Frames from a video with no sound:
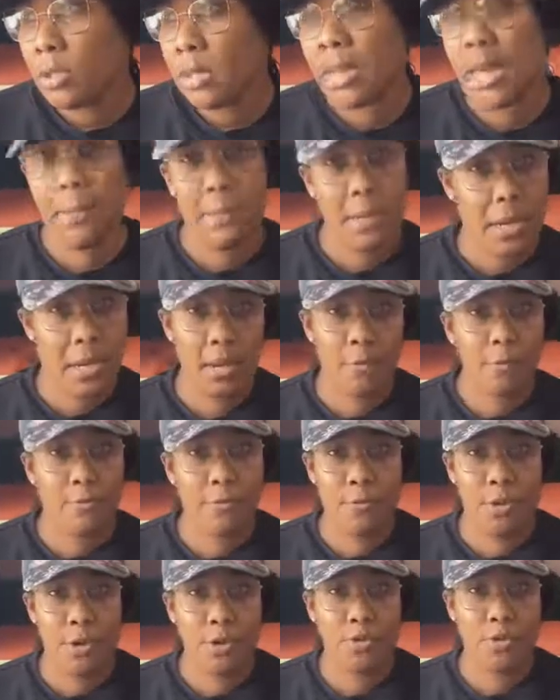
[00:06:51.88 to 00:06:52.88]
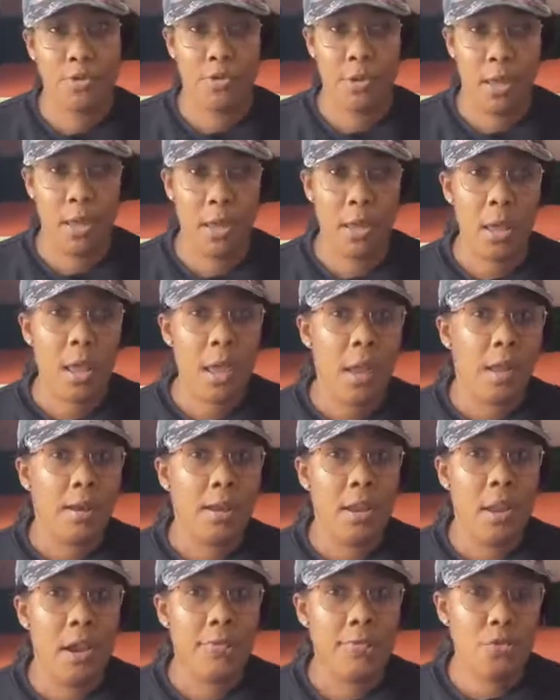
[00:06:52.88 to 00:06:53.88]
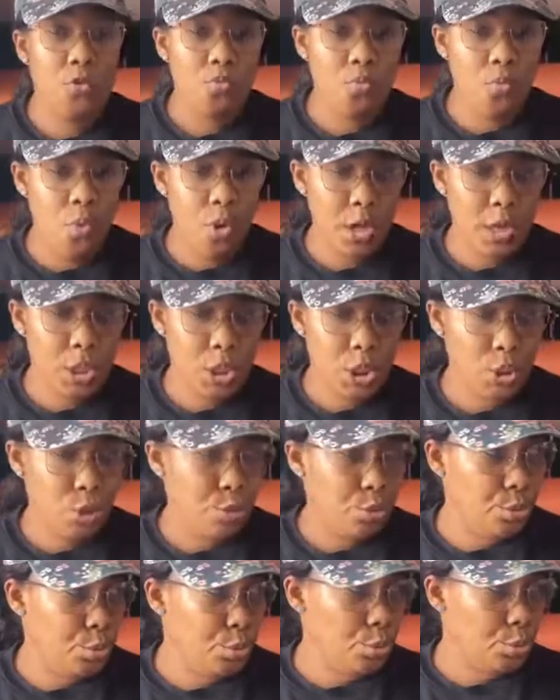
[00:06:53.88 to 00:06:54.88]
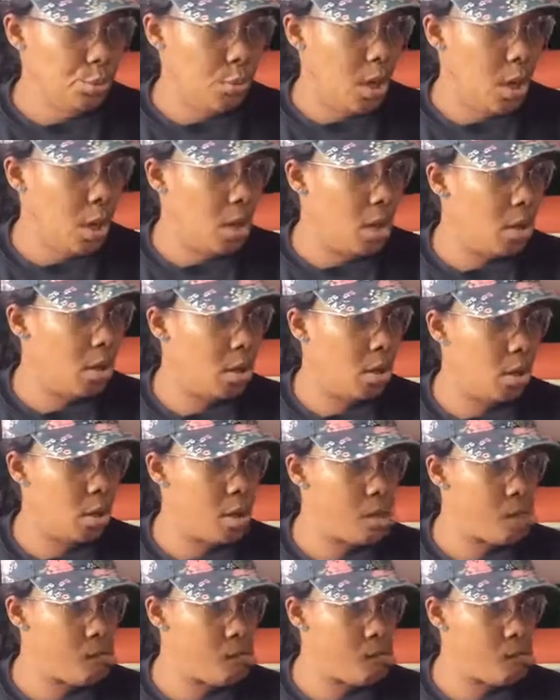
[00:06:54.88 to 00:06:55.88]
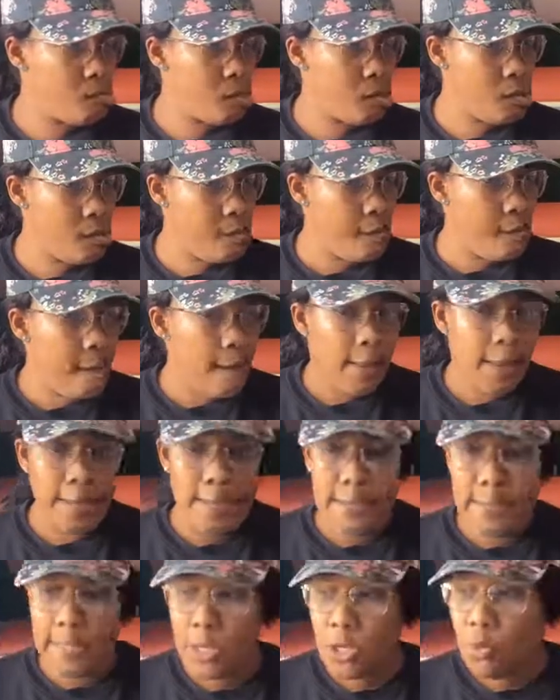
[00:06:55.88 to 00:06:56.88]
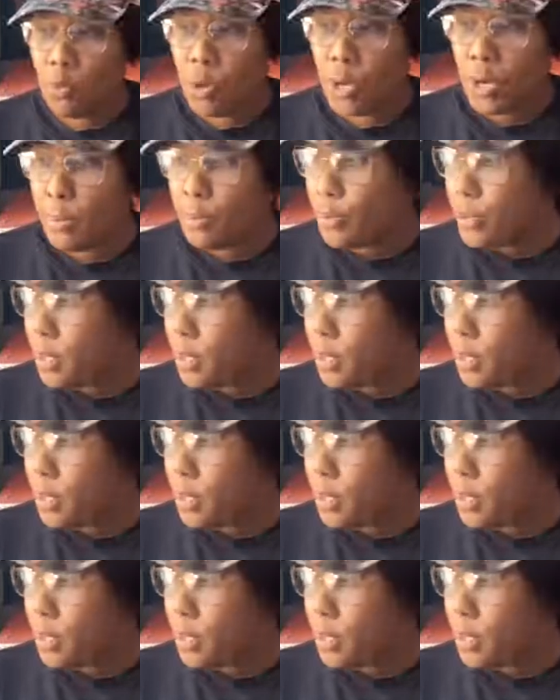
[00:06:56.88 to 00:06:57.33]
laminate before you do that. Now, if you want to, let's say you want to